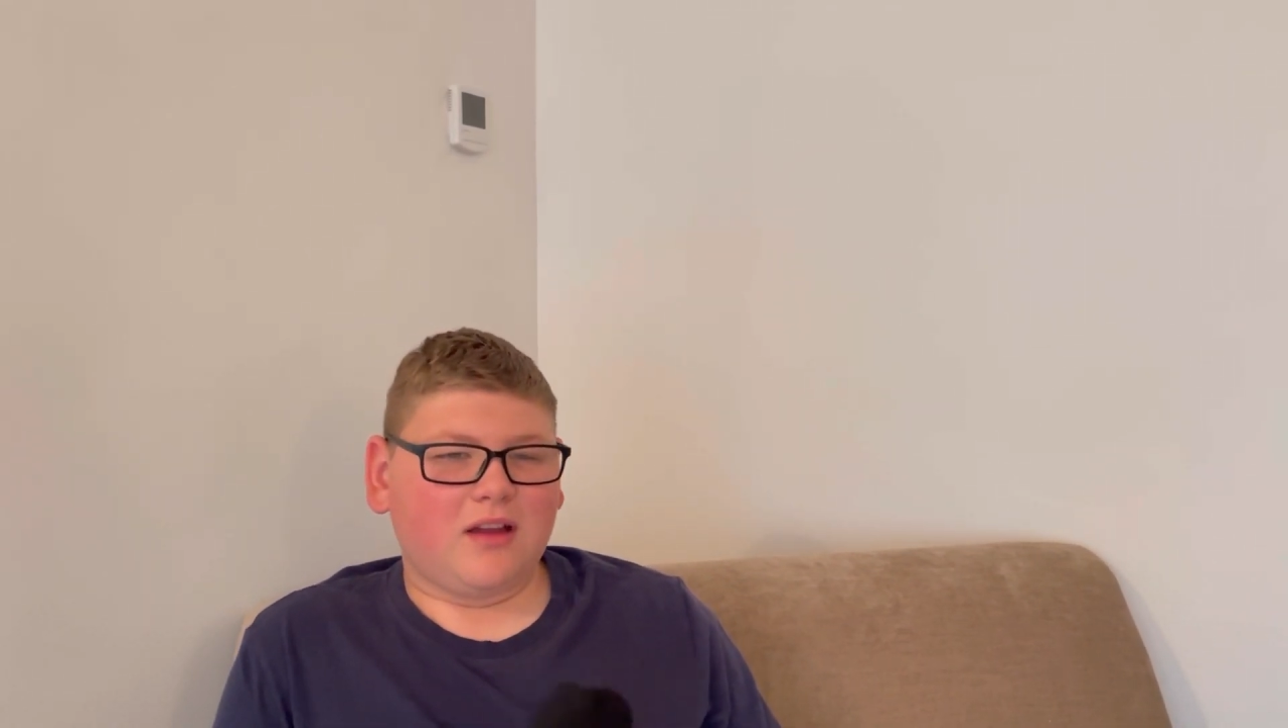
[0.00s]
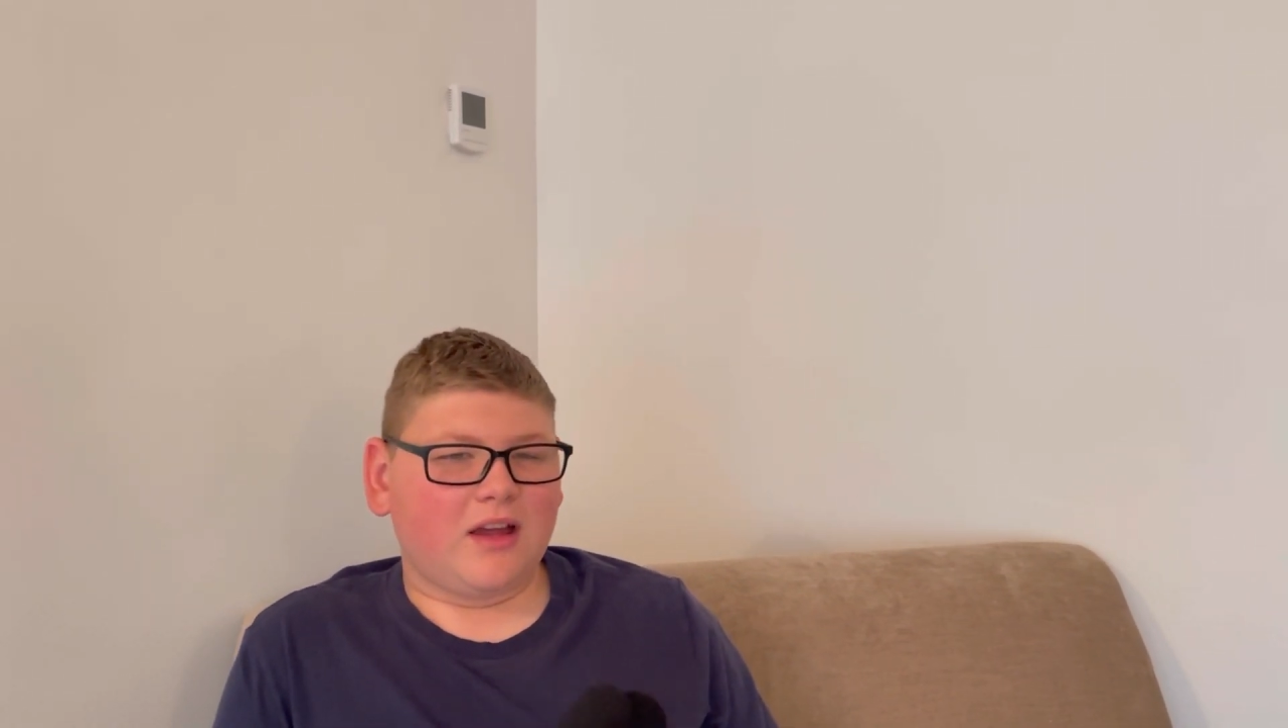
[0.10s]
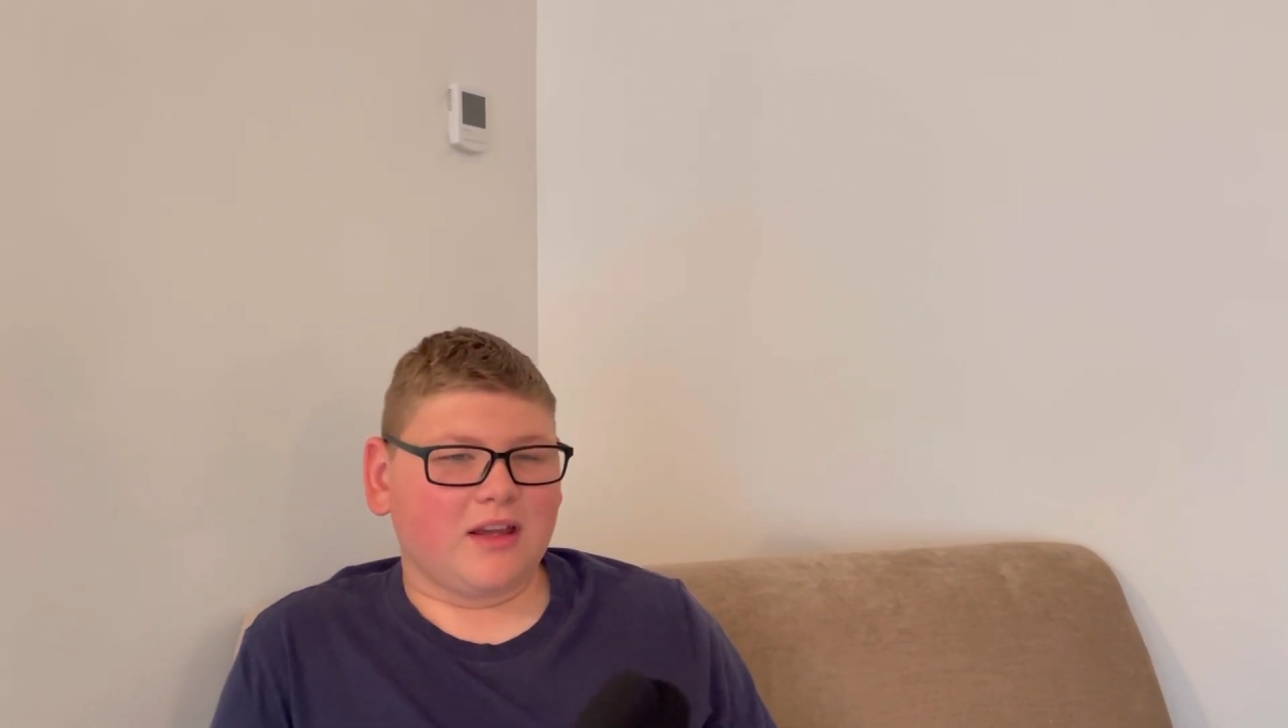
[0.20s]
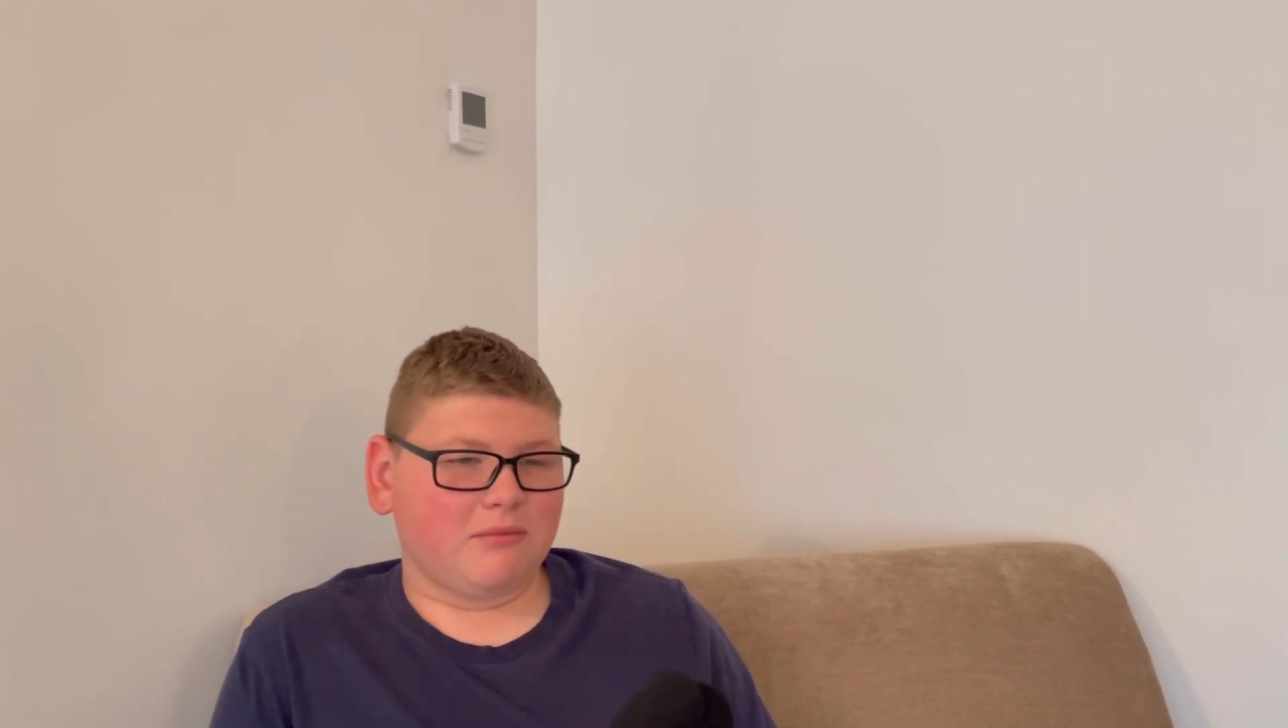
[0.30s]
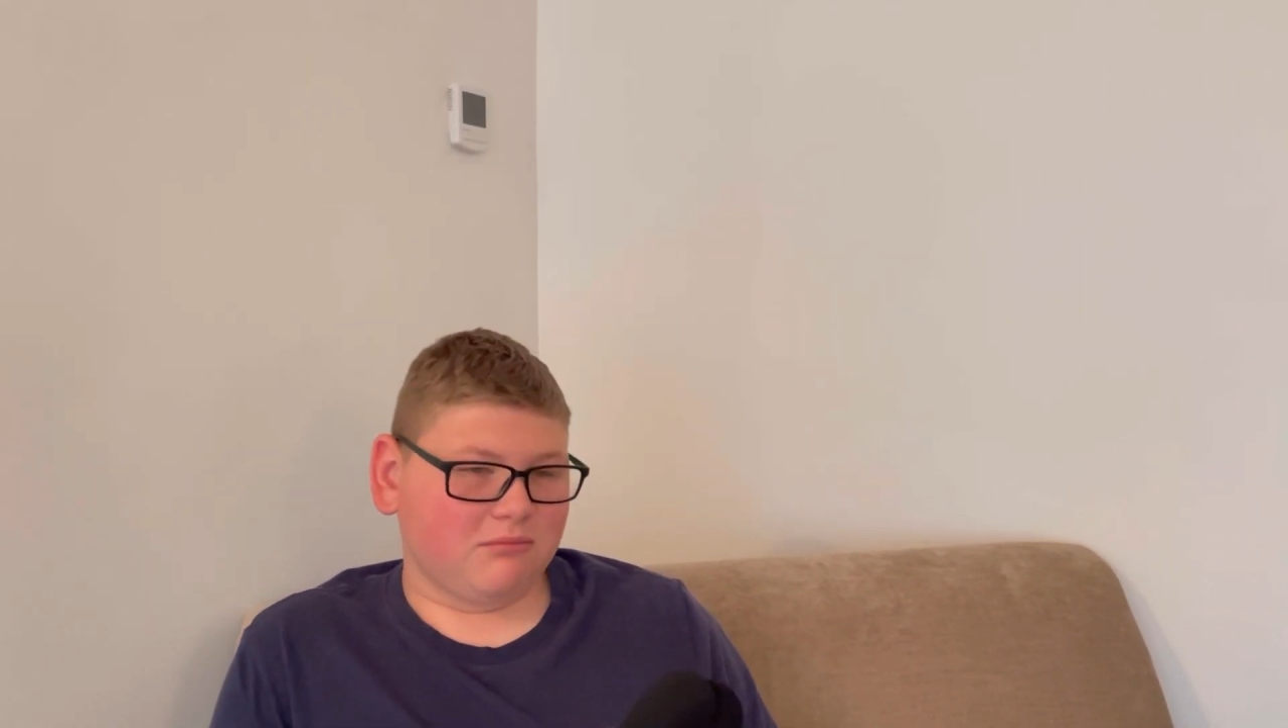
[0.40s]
I am